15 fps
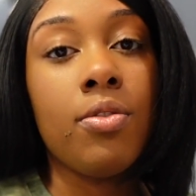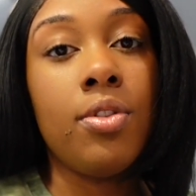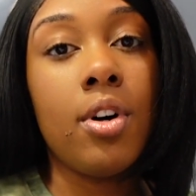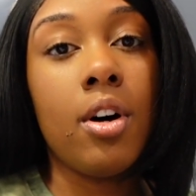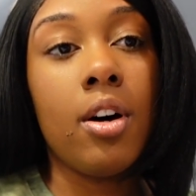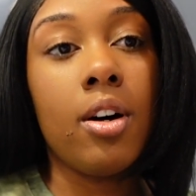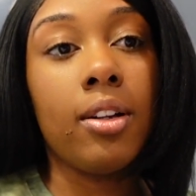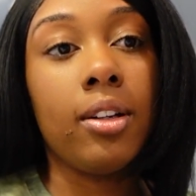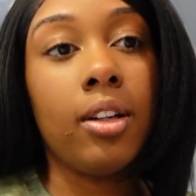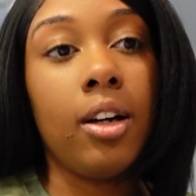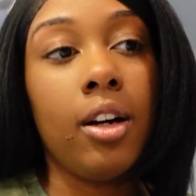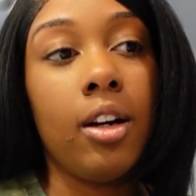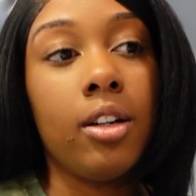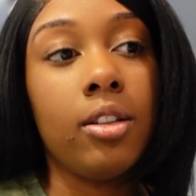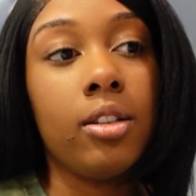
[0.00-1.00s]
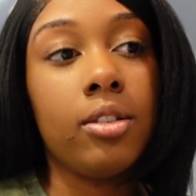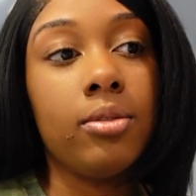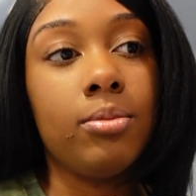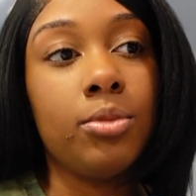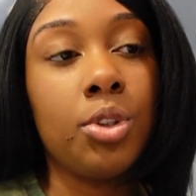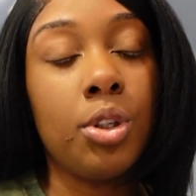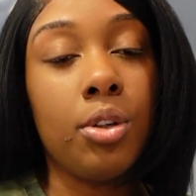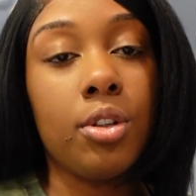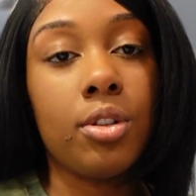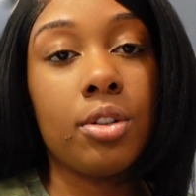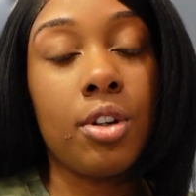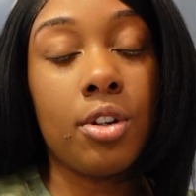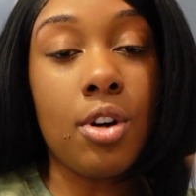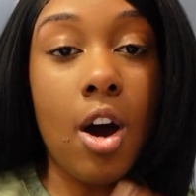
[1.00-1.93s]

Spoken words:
the your